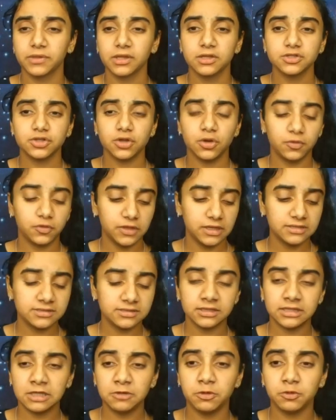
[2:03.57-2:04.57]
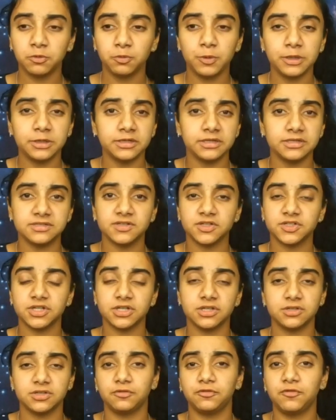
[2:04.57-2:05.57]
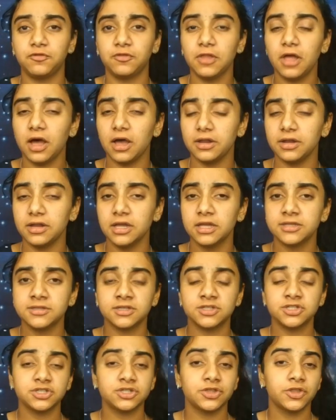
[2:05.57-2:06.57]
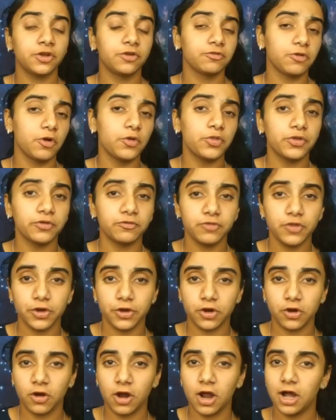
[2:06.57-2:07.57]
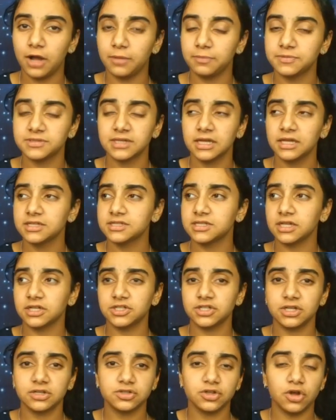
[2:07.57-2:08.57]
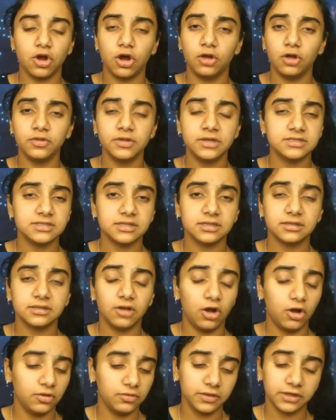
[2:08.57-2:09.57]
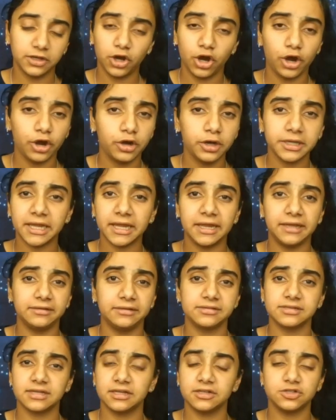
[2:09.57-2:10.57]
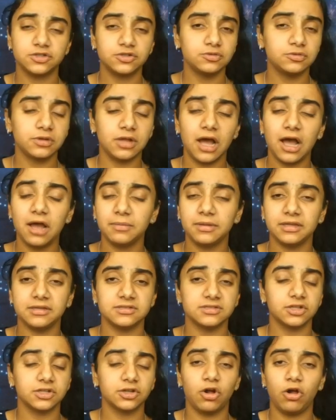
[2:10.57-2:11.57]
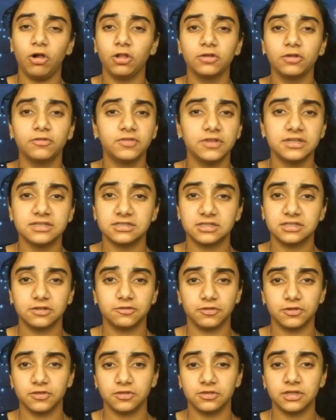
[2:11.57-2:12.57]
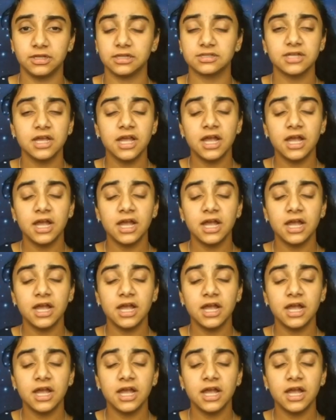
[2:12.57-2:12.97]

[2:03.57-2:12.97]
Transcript: So things that they would witness, such as flood, such as the growth of their crops, such as all these like hurricanes and tsunamis and all of these different things.